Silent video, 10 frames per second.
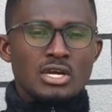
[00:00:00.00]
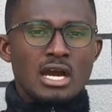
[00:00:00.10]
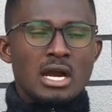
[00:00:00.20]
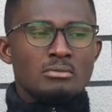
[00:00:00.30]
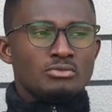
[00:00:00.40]

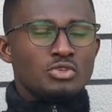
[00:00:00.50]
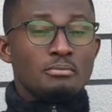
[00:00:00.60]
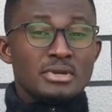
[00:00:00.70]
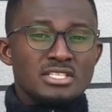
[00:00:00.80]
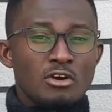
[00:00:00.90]
your
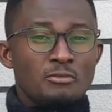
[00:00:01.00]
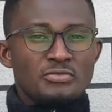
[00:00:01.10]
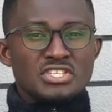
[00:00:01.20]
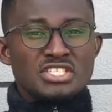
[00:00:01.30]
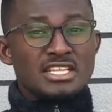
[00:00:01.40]
meat or
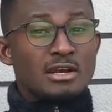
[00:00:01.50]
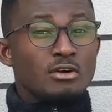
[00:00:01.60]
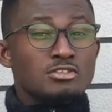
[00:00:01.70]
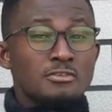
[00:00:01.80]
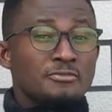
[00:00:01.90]
fish in the
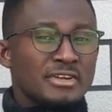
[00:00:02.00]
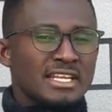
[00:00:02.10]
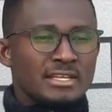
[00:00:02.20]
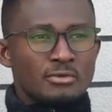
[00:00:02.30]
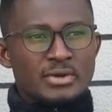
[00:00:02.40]
course of
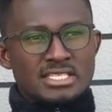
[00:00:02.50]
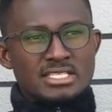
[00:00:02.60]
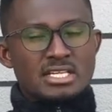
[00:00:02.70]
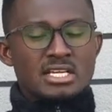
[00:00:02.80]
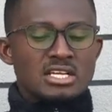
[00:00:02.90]
grilling
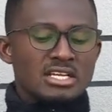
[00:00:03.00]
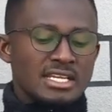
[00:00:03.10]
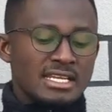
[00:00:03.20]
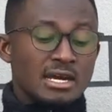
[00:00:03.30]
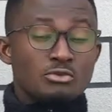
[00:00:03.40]
with
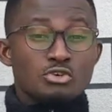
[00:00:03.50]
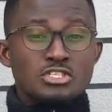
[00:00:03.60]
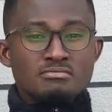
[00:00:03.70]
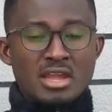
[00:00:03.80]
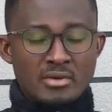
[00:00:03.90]
either
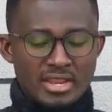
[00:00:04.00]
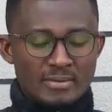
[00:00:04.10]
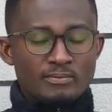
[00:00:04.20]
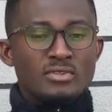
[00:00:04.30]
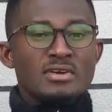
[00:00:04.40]
rosemary,
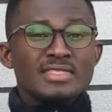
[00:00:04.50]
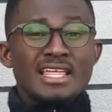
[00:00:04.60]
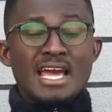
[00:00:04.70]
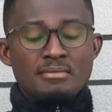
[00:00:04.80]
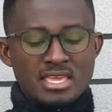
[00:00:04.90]

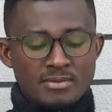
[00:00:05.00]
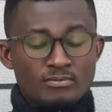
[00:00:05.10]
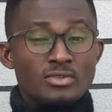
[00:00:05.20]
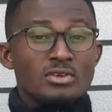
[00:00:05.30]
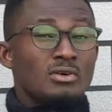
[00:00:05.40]
thyme,
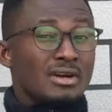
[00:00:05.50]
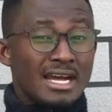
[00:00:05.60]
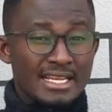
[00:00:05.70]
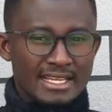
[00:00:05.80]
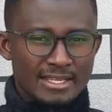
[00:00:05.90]
or
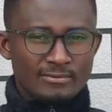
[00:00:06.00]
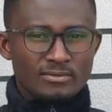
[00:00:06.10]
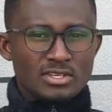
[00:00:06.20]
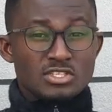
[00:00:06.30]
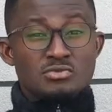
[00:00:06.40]
garlic.
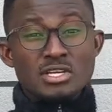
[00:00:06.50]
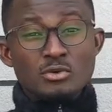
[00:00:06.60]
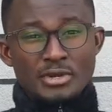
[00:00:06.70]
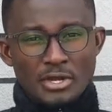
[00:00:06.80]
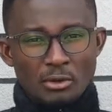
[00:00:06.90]
It's really
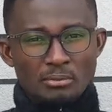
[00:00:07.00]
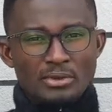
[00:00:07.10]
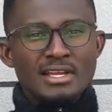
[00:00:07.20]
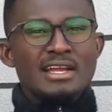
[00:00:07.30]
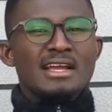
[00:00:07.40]
going to help.
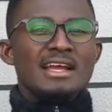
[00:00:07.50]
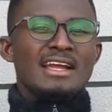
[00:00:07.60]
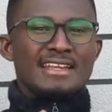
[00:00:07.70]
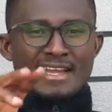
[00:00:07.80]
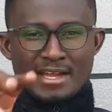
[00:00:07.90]

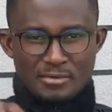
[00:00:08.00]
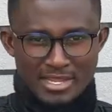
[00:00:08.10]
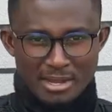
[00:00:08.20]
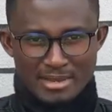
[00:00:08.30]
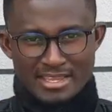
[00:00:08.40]
And there we
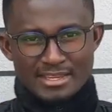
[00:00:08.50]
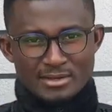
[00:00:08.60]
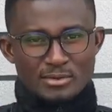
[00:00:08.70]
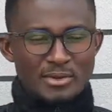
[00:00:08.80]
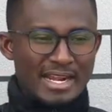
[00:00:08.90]
come again.
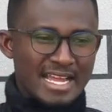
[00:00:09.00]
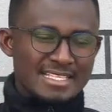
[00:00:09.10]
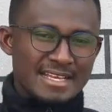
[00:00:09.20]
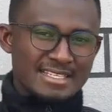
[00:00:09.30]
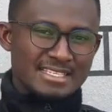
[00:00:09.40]
You
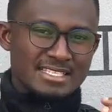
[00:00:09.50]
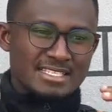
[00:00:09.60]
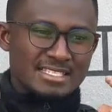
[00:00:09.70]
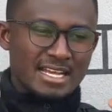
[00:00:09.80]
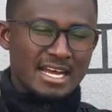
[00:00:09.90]
realize that
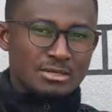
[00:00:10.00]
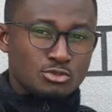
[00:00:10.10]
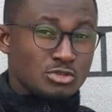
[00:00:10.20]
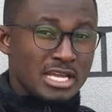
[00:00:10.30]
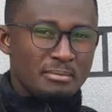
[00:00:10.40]
these
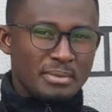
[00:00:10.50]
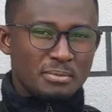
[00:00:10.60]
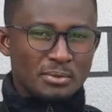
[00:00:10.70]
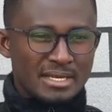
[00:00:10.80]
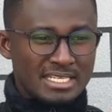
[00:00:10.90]
suya
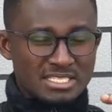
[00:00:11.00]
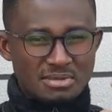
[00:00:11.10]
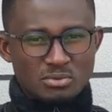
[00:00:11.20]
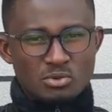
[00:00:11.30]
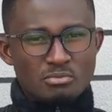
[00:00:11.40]
people and these
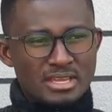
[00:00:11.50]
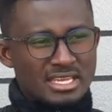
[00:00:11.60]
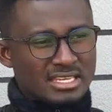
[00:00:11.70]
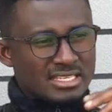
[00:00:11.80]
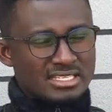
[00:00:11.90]
people who
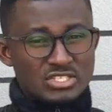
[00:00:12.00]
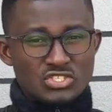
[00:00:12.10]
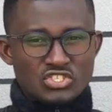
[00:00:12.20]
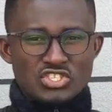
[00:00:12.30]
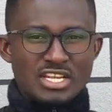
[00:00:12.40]
make
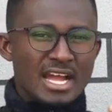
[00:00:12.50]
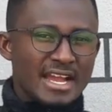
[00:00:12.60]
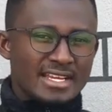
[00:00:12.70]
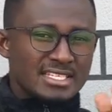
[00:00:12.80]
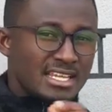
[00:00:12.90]
this
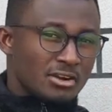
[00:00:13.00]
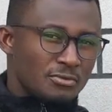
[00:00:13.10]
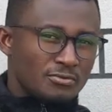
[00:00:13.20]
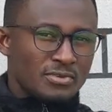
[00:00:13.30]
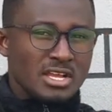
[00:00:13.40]
chinchinka and this kind
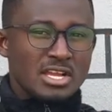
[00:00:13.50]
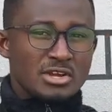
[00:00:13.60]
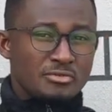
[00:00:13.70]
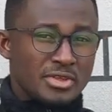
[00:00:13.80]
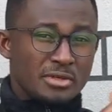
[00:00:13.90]
of
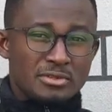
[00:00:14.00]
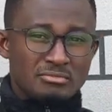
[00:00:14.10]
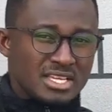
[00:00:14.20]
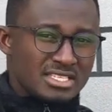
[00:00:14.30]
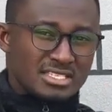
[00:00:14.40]
grilled
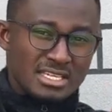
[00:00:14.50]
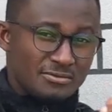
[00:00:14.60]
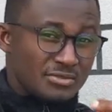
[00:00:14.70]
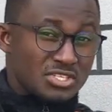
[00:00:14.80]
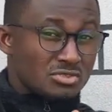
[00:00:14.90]
meats
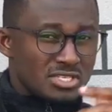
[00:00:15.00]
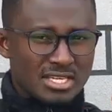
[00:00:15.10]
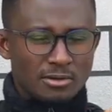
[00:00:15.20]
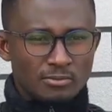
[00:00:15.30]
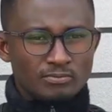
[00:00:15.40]
and fish to
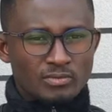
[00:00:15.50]
sell,